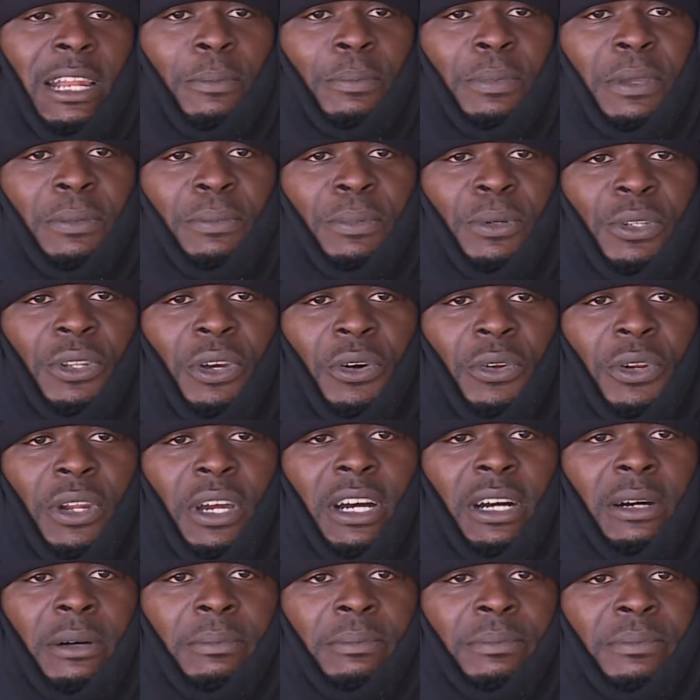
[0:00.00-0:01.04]
of people
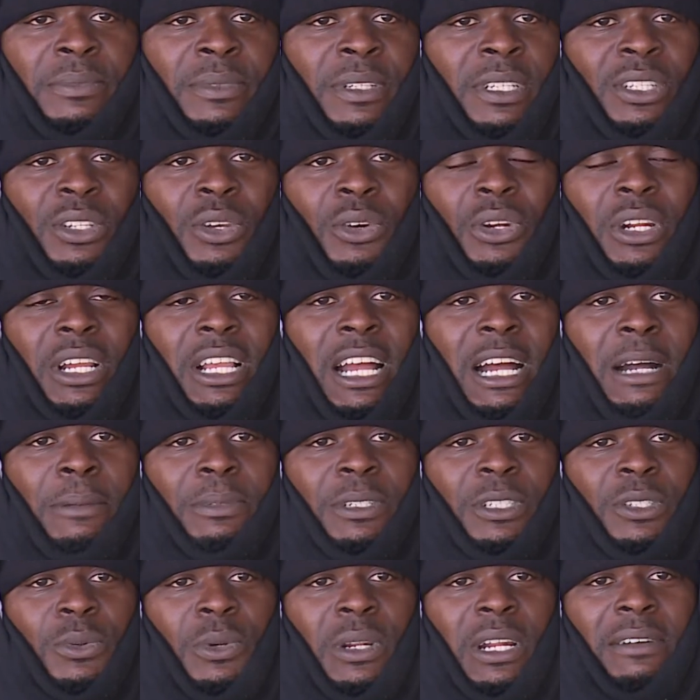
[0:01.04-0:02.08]
don't
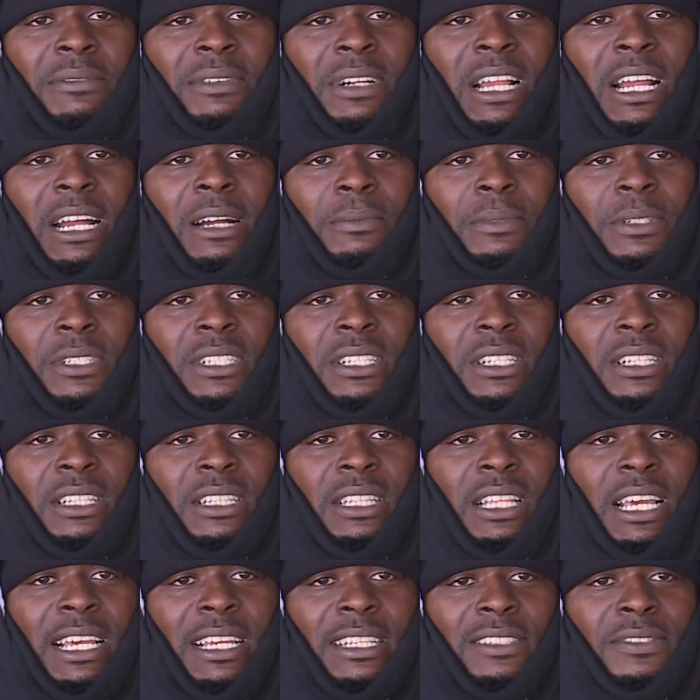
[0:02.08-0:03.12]
accomplish what I've accomplished in the
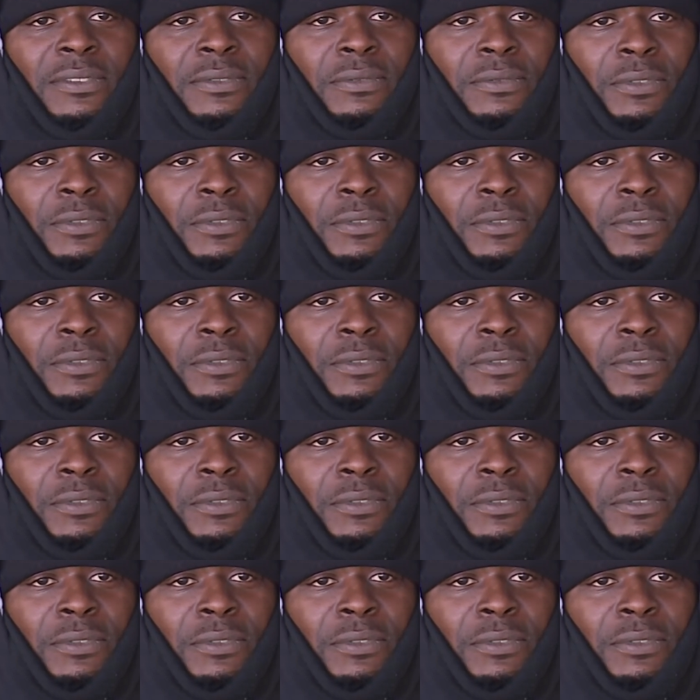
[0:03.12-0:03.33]
last